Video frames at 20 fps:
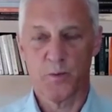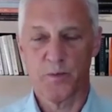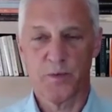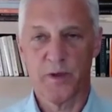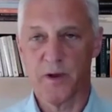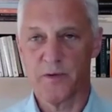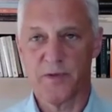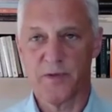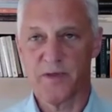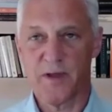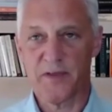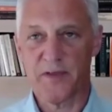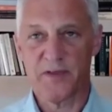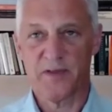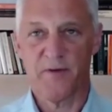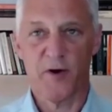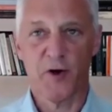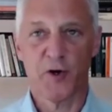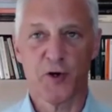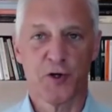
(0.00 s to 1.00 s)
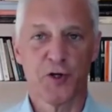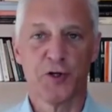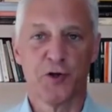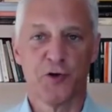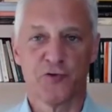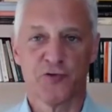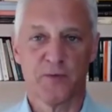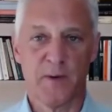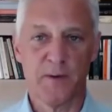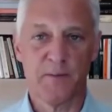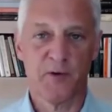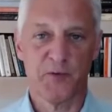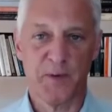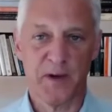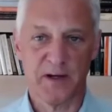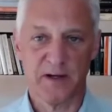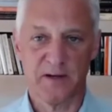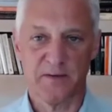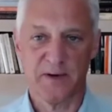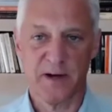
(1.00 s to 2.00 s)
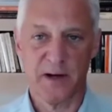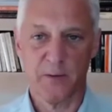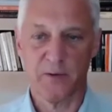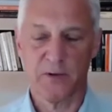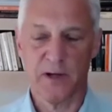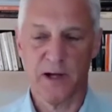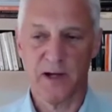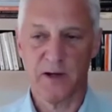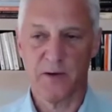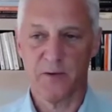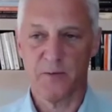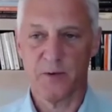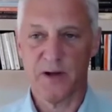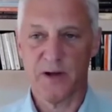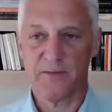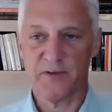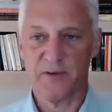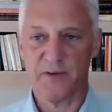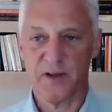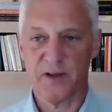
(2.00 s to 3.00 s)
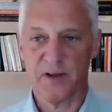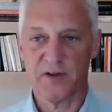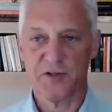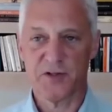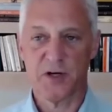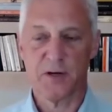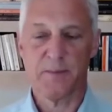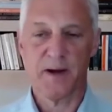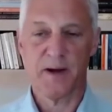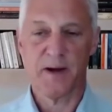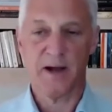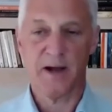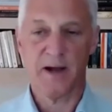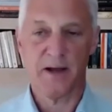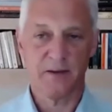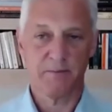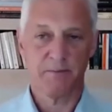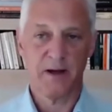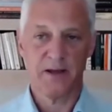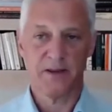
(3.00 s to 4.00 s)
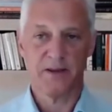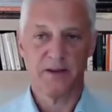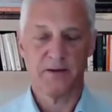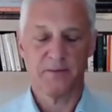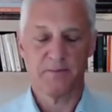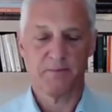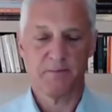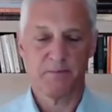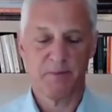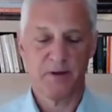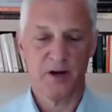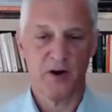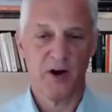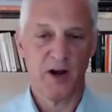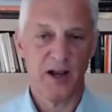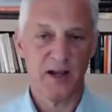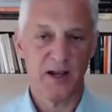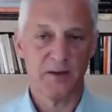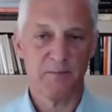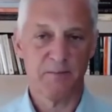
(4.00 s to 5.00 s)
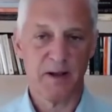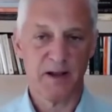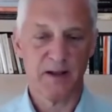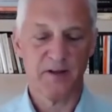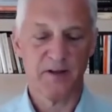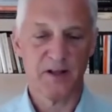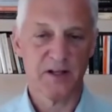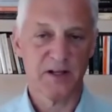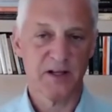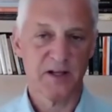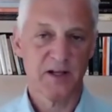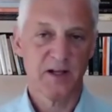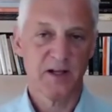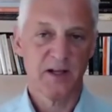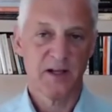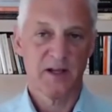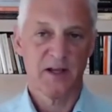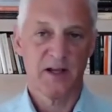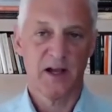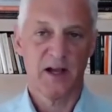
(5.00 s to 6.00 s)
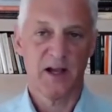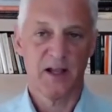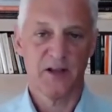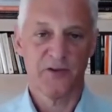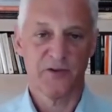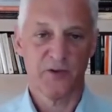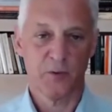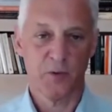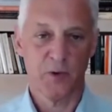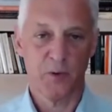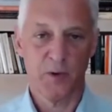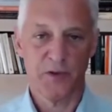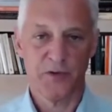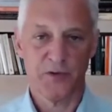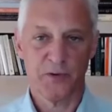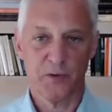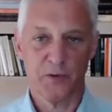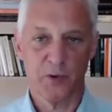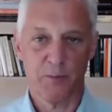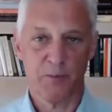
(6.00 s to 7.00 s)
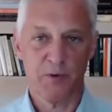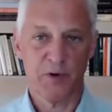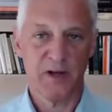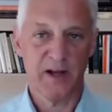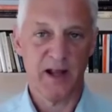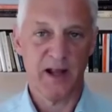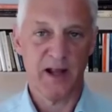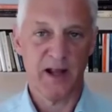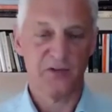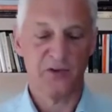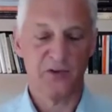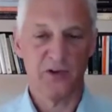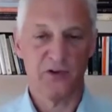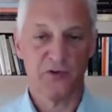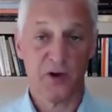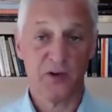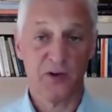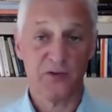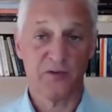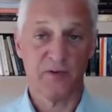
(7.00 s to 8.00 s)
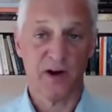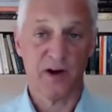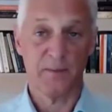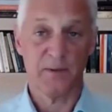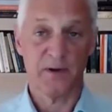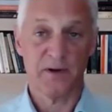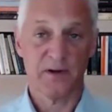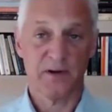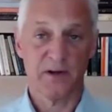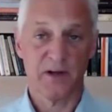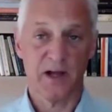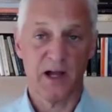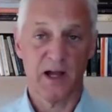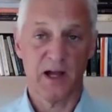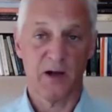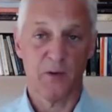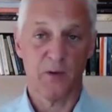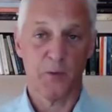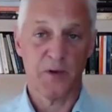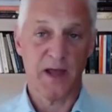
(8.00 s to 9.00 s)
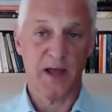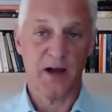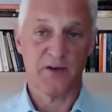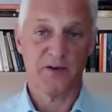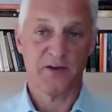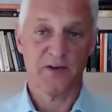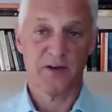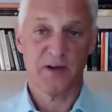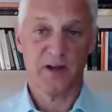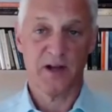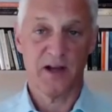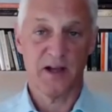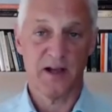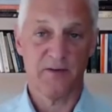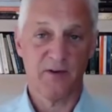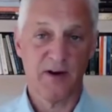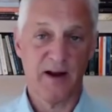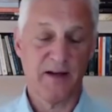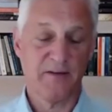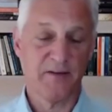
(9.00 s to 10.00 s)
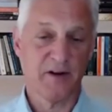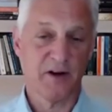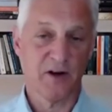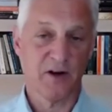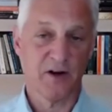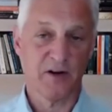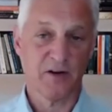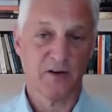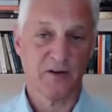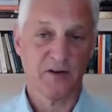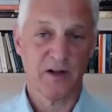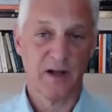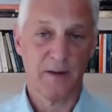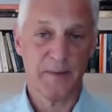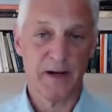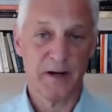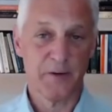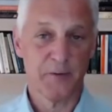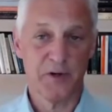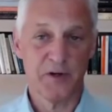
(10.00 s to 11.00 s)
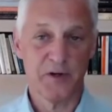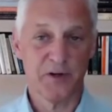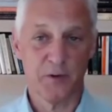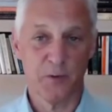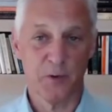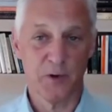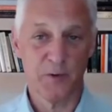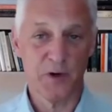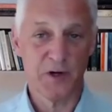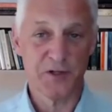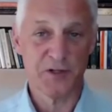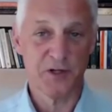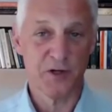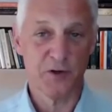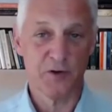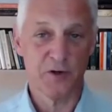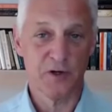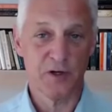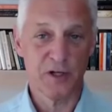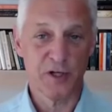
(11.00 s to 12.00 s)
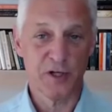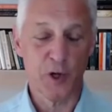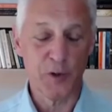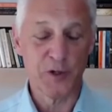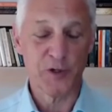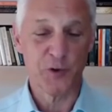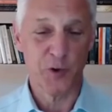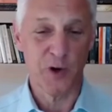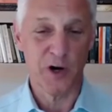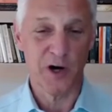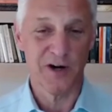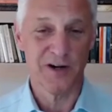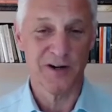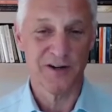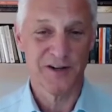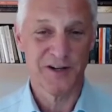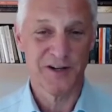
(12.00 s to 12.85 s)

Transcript: you know, the, the very good news from our perspective, and I would I would have to think it's shared by the by the PRA, Bank of England, uh, is that we went through a pretty nasty stress environment uh, without ever having our Common Equity Tier One ratio go into our